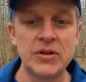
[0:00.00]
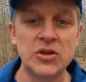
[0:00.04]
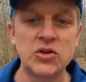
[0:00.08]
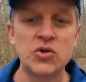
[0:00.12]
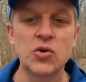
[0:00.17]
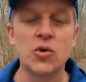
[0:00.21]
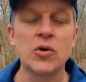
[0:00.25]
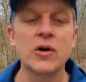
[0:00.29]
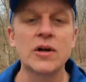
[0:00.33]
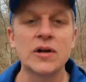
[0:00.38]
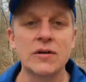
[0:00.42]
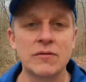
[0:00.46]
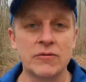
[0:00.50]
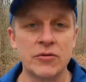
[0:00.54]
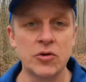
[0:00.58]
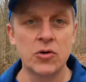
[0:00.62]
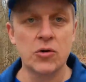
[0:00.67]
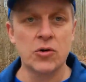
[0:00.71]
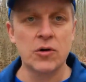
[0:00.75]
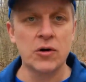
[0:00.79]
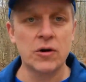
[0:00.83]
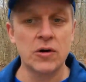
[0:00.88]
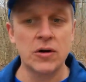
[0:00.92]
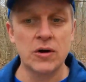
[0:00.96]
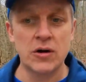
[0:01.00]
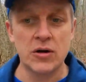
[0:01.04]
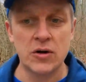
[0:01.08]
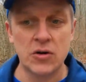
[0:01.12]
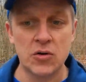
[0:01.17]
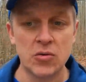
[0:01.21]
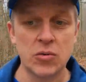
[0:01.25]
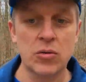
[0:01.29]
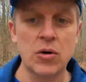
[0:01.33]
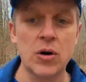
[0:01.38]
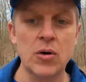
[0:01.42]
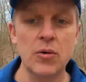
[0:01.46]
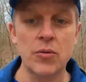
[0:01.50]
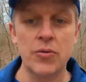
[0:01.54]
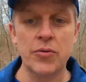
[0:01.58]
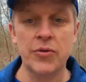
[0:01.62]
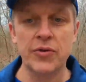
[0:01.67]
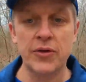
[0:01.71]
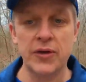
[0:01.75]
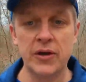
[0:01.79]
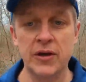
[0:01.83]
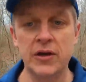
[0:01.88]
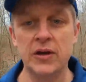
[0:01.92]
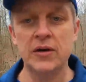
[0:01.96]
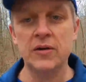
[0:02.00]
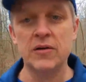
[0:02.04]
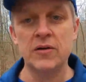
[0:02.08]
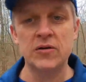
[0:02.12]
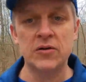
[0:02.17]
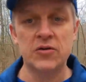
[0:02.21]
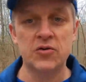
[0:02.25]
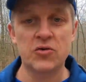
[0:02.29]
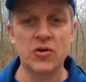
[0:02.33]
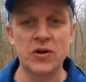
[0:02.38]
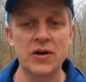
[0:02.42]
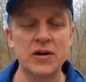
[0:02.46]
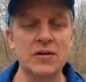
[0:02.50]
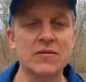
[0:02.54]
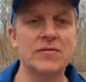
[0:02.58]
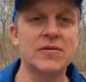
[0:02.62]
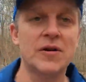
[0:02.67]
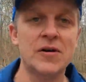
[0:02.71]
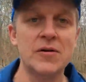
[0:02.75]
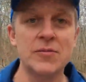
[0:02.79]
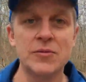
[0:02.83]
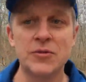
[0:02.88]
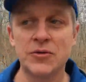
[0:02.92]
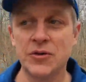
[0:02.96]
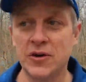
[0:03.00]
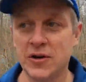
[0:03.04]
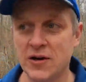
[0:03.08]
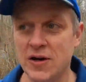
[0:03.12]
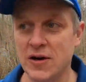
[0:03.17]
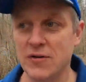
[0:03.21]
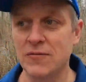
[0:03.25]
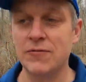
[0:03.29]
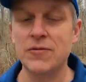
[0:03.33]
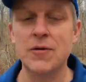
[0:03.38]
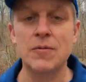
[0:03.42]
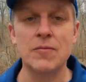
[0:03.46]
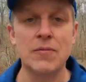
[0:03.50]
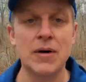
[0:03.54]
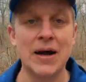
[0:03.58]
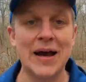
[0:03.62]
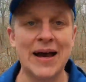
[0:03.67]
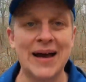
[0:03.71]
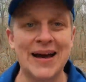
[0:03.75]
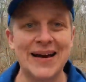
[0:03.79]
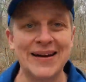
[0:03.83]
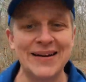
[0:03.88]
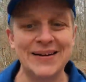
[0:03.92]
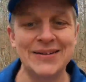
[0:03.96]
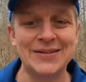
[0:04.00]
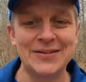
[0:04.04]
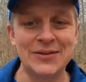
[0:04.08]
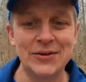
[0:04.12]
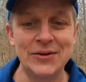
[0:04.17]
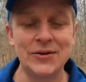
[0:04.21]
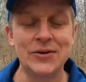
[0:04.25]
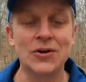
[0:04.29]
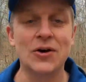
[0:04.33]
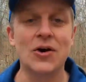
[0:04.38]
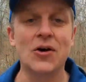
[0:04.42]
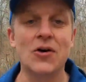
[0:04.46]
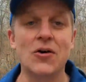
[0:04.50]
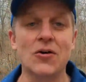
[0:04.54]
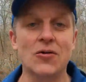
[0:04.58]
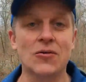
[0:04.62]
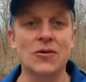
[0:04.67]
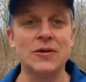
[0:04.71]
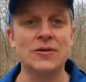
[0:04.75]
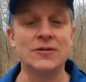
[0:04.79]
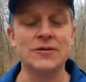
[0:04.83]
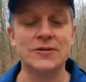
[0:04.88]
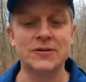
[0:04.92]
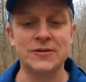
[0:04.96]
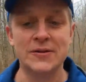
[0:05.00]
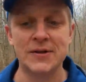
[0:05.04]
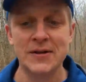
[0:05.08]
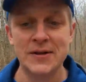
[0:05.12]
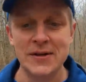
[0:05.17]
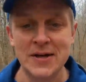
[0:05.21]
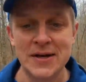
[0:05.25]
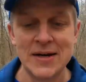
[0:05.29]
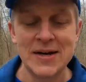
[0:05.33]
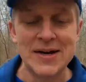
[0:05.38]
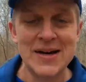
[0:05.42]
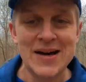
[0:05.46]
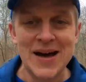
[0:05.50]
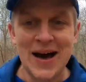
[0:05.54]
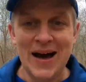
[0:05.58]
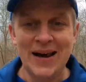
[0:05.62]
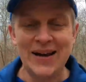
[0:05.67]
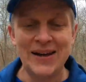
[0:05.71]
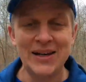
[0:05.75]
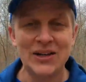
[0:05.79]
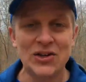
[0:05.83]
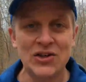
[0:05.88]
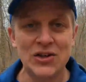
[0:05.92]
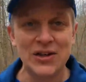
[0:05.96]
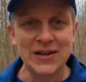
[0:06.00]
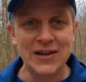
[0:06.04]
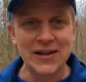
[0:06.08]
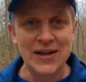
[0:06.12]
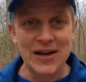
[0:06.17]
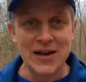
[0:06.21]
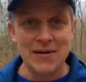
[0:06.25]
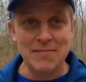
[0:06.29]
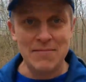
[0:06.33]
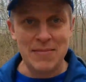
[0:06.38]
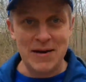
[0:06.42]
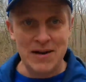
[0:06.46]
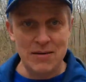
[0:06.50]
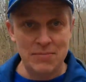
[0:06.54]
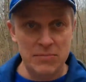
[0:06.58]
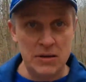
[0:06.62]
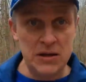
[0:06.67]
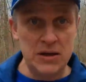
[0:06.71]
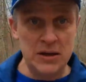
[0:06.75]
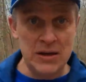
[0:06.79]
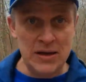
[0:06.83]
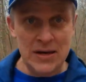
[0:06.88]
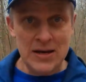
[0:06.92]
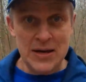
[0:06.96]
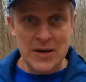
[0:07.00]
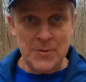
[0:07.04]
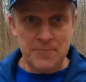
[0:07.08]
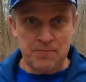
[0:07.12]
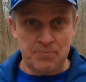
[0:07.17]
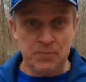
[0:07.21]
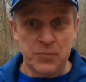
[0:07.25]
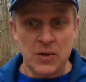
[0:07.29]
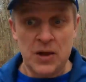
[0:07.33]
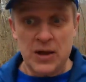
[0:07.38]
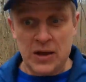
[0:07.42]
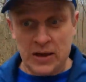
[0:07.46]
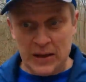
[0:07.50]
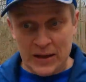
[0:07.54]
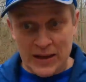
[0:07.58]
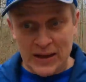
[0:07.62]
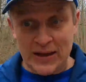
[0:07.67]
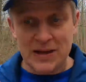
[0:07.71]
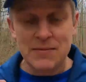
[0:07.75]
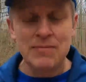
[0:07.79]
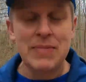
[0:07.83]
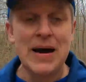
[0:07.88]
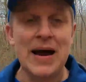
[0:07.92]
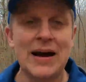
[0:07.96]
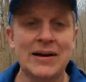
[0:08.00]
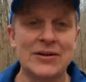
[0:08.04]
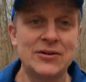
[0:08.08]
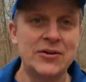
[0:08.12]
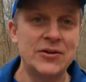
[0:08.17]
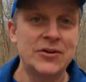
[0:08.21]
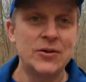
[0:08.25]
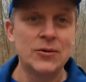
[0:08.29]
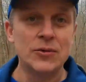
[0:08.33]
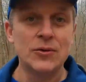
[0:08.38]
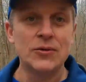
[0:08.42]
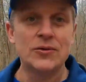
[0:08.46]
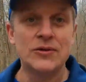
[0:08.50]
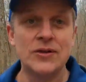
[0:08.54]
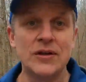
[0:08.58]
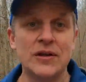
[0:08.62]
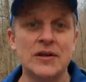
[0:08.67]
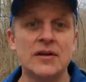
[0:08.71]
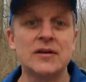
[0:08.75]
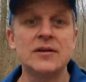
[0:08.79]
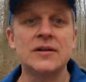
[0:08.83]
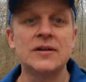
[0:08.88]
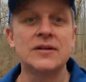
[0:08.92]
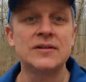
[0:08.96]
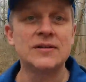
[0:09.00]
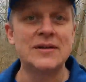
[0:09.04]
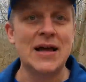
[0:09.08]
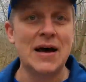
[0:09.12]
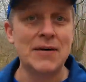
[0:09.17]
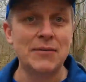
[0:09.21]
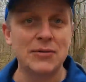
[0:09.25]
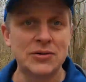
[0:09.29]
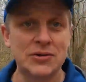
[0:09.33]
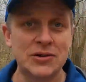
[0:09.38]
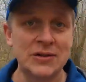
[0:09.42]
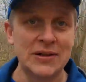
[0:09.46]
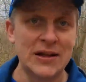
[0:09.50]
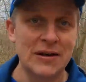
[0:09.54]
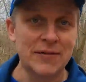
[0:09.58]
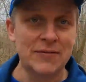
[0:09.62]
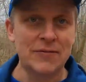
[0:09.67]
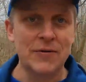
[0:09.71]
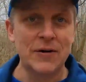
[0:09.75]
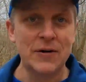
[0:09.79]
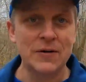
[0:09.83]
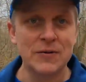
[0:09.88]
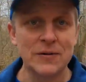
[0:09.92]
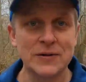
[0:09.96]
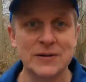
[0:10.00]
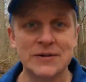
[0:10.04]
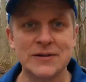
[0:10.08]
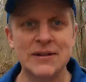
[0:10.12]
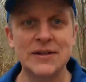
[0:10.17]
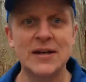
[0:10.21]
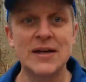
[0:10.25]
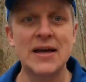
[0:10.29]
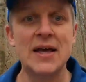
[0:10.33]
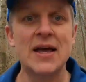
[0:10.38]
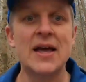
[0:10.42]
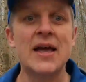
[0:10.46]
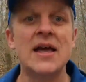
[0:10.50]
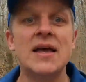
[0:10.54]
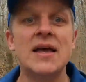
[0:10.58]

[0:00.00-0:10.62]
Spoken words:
majority of your growth in training volume is going to come from, by adding to your long runs. Initially, it may be getting back to your routine, establishing that frequency,